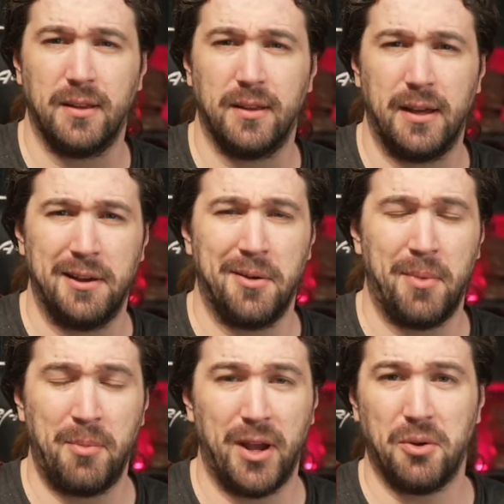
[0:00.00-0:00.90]
I'm
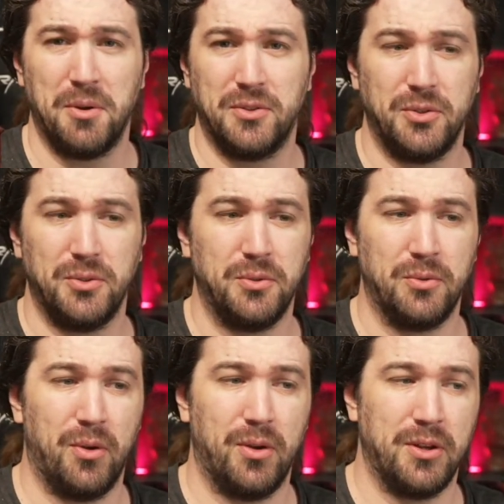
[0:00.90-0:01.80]
not going
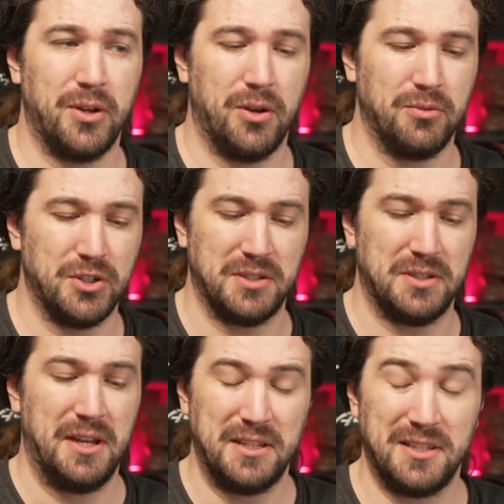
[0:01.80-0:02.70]
to, just
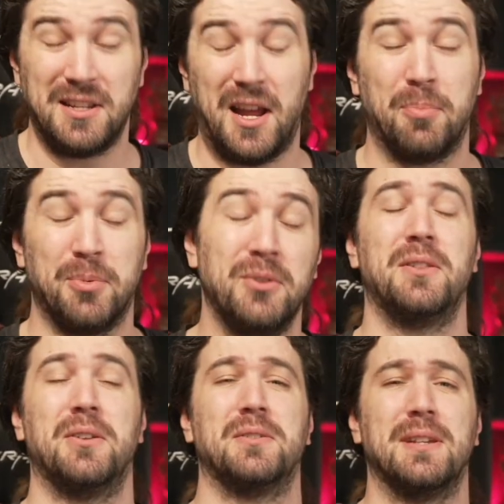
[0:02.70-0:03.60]
stop doing
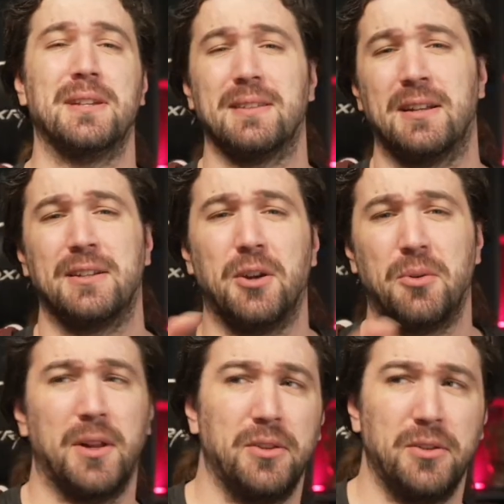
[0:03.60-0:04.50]
those things, and I don't want
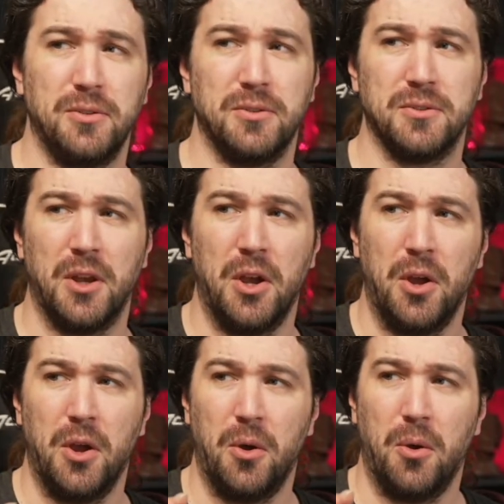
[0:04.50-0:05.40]
to lose
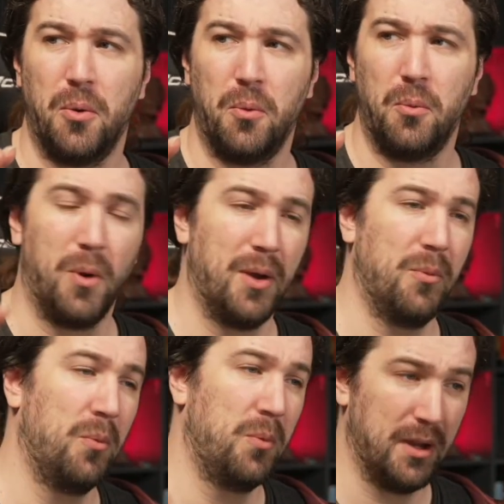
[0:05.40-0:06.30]
what
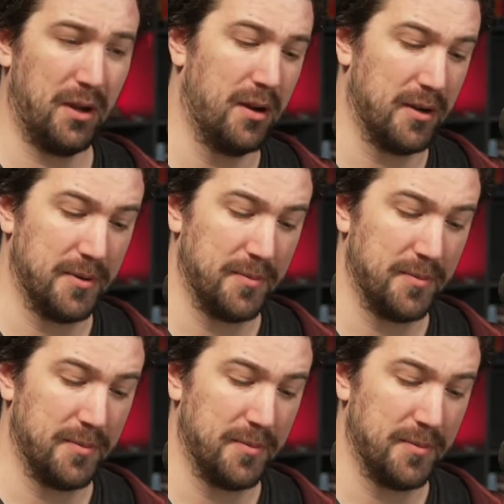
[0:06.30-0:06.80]
we are.